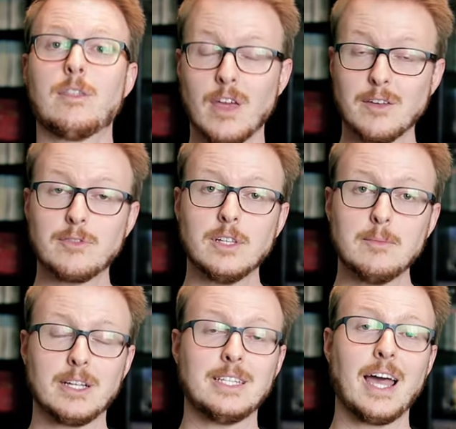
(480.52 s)
Thankfully,
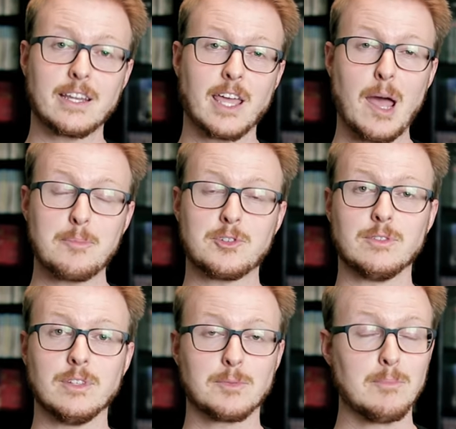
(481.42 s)
my dad
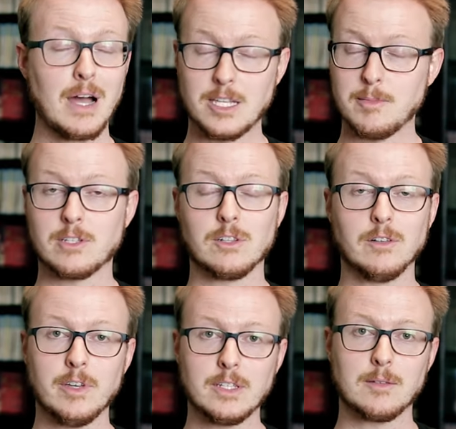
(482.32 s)
captured this
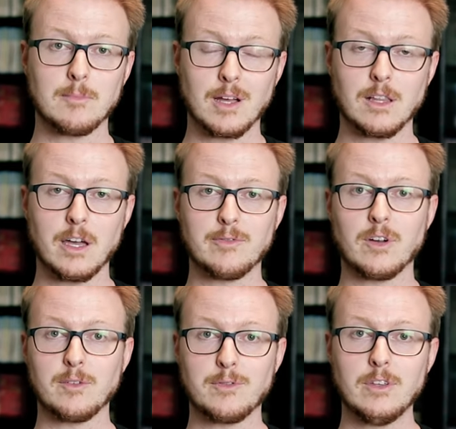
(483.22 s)
monumental event in my life
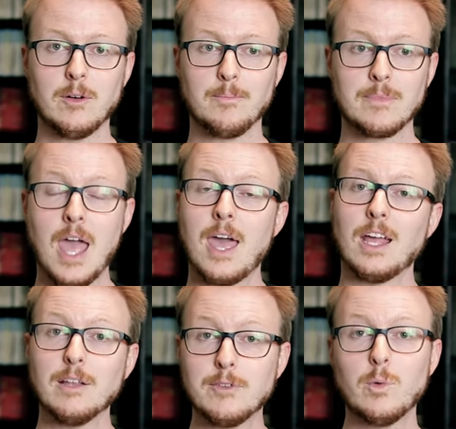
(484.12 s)
on film,
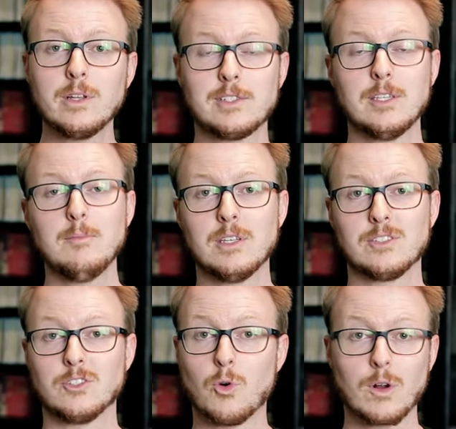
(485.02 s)
and if you want to see me
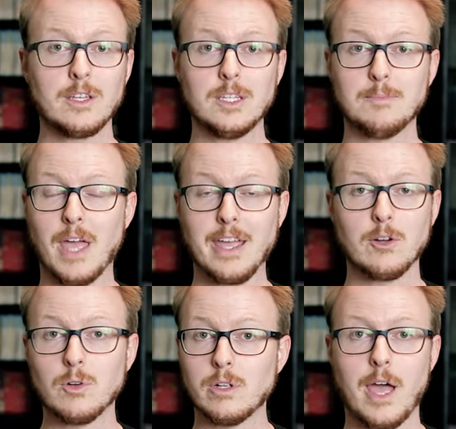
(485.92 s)
as a dorky
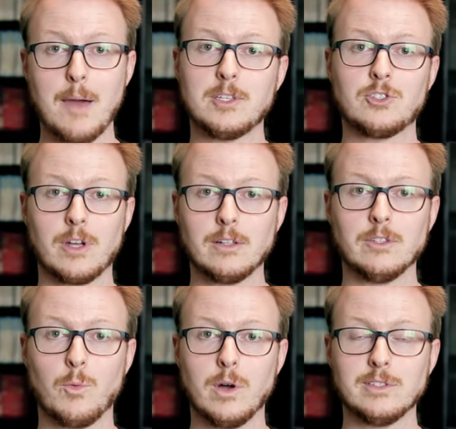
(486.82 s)
8-year-old happy child in
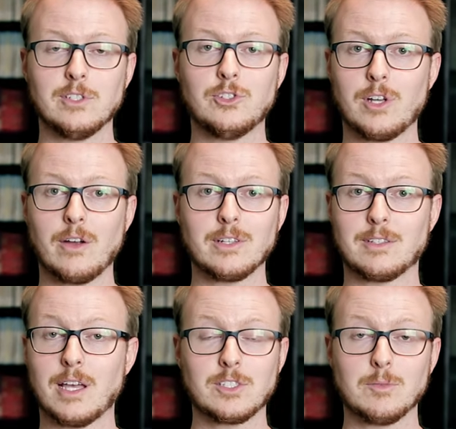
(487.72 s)
the onesie shouting
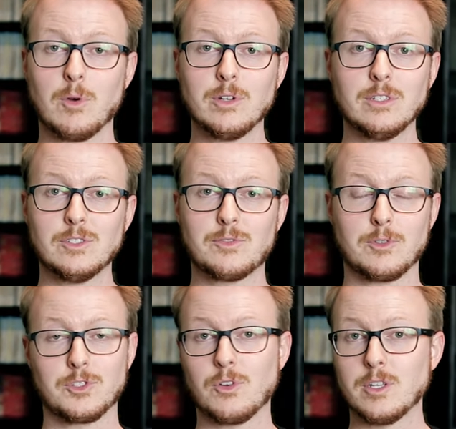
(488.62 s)
testimonials
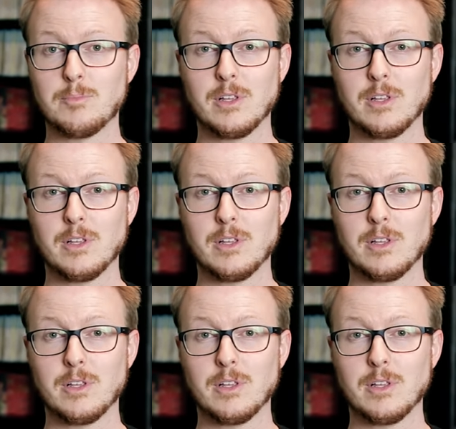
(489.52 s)
for Sony